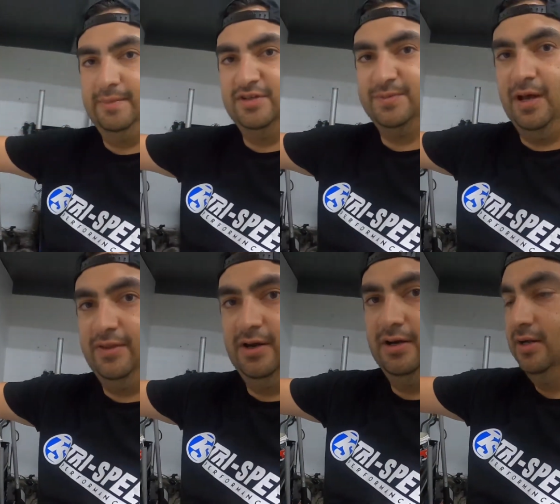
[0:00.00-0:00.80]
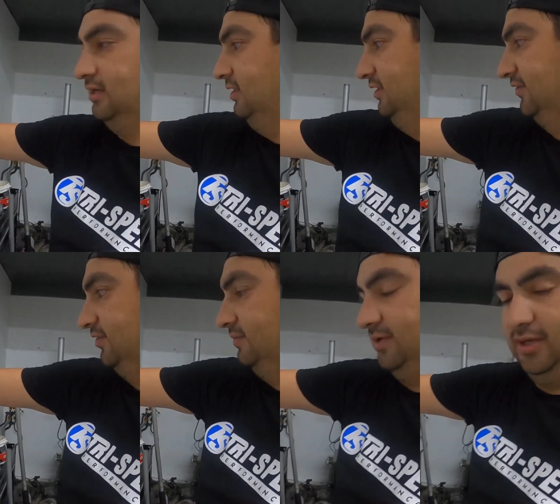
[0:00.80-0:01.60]
spot there, that's
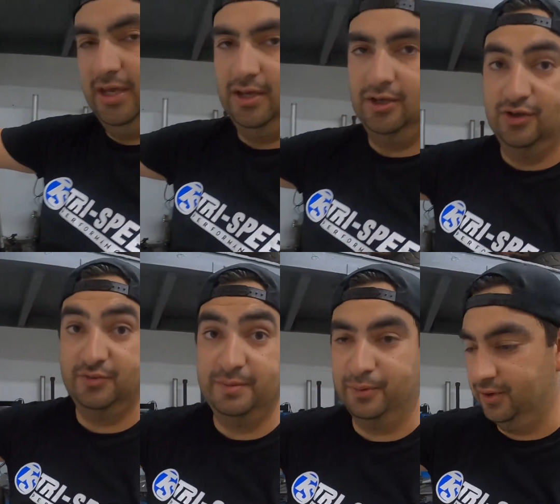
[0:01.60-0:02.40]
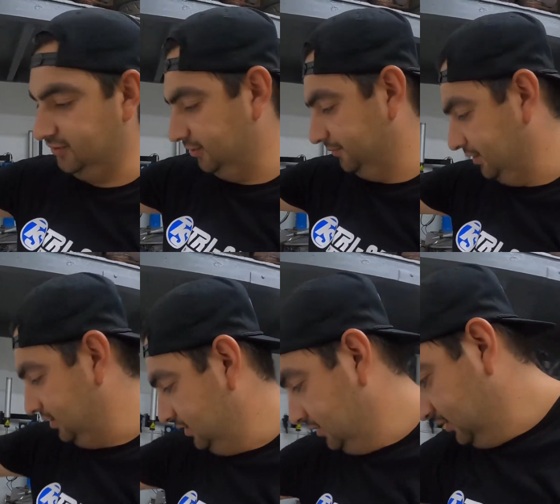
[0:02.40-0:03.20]
gonna be a USB port. So
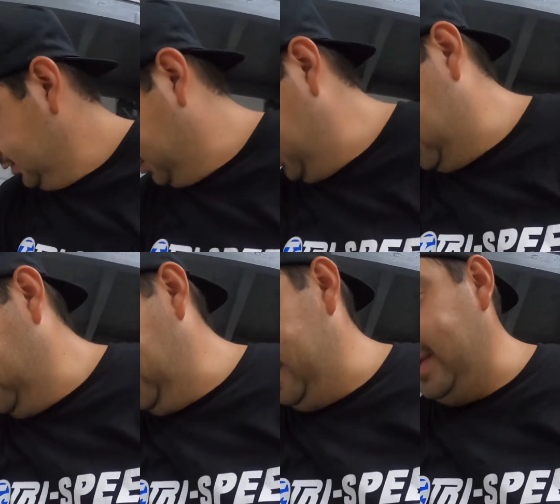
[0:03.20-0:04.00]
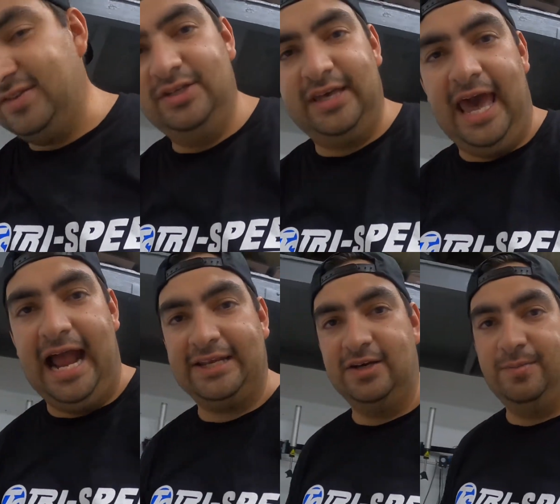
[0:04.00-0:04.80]
it's pretty cool. I basically
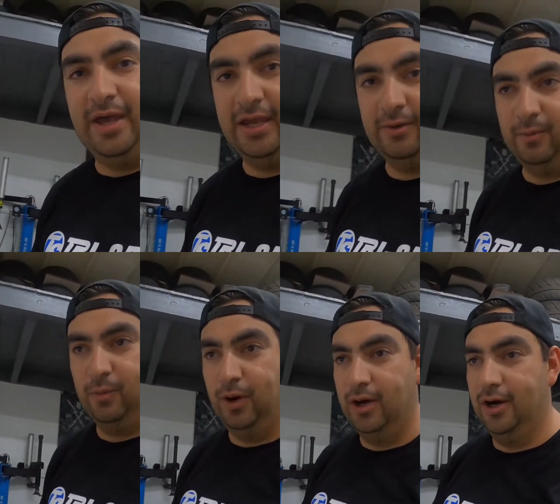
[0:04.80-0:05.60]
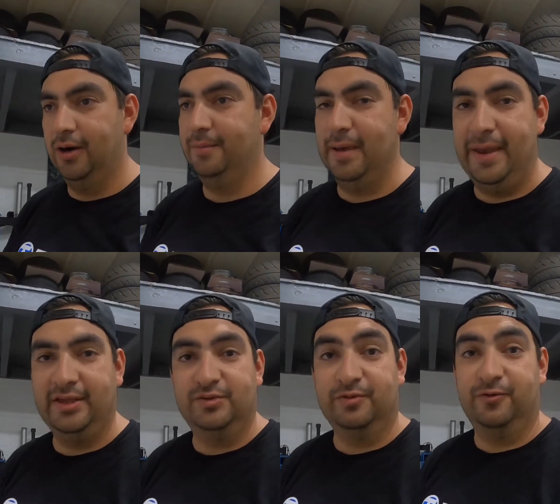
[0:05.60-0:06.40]
hacked up a
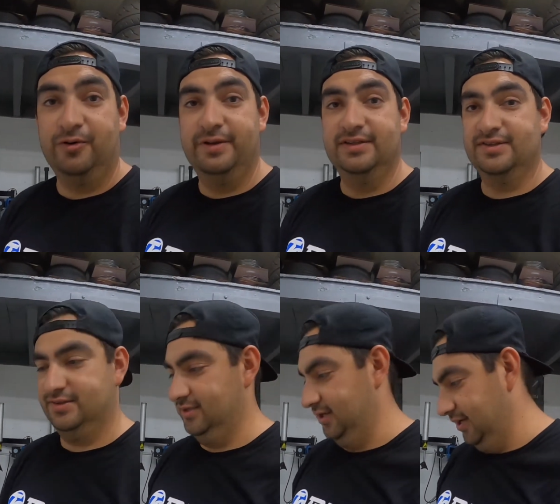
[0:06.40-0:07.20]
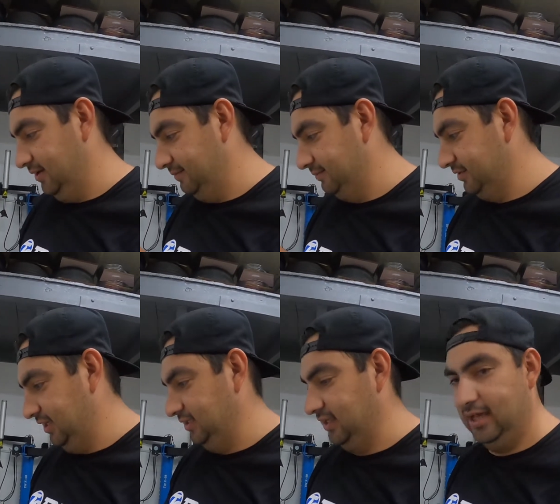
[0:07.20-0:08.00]
Painless Performance
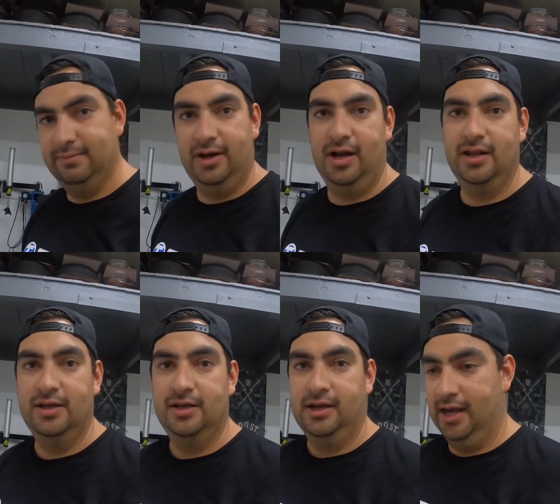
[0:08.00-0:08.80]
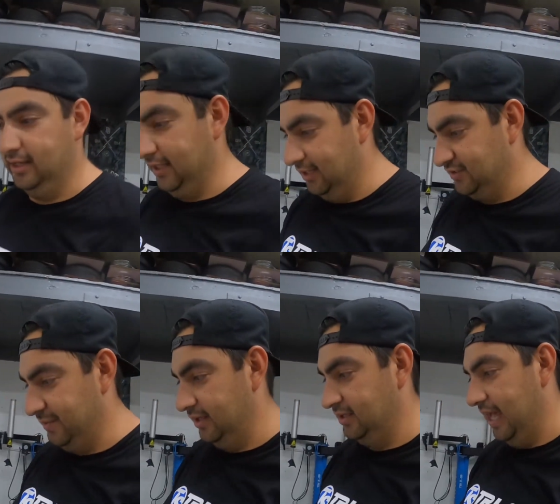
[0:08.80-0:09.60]
kit that I had bought, and I kind of just
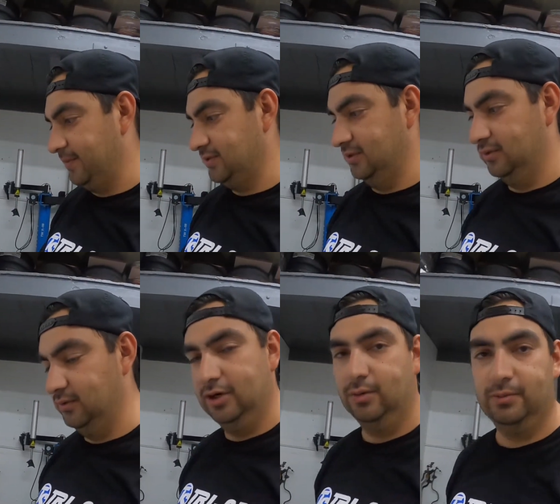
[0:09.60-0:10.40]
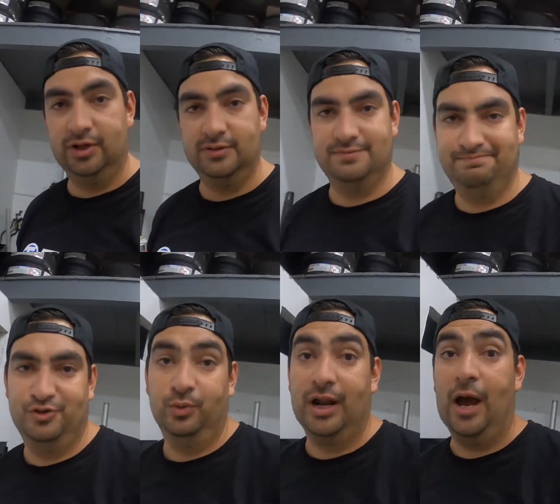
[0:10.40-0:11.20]
made it adapt to, you know,
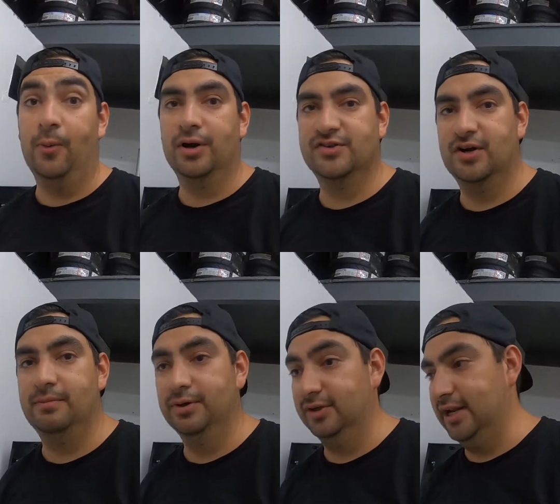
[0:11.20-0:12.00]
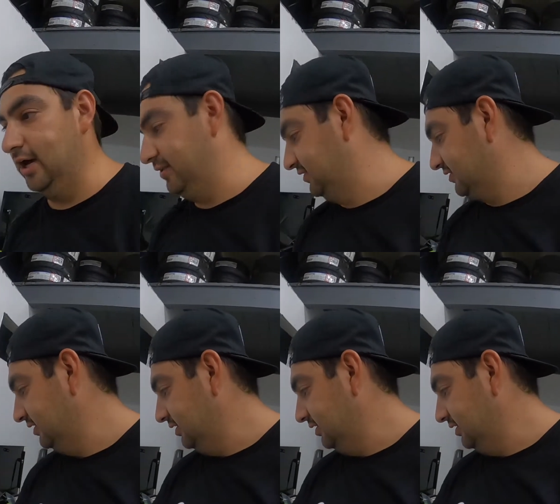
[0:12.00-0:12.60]
to what I want to start building now, these